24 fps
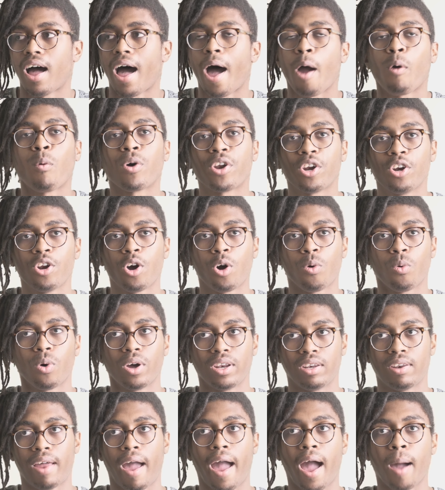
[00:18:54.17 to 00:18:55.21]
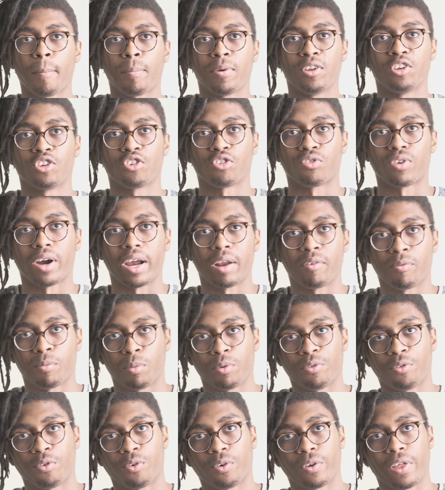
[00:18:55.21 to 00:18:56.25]
I want to know what happens right
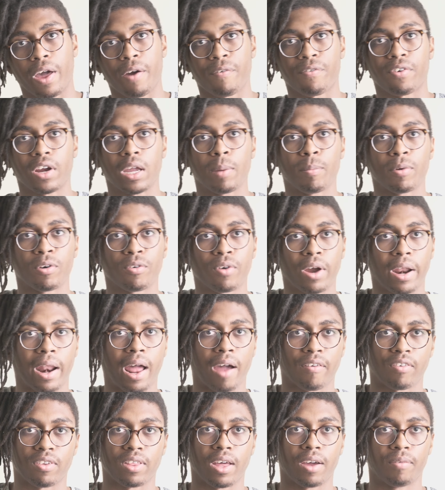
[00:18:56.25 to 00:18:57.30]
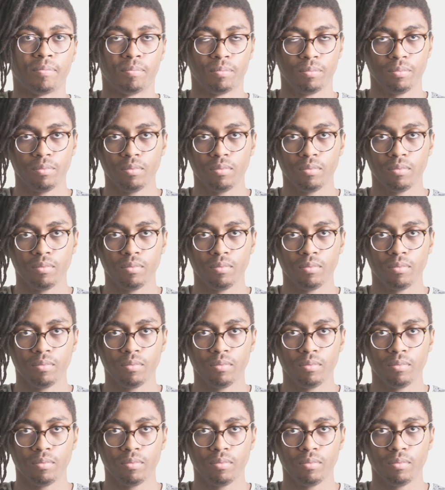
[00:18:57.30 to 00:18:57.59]
before that frame and right after that,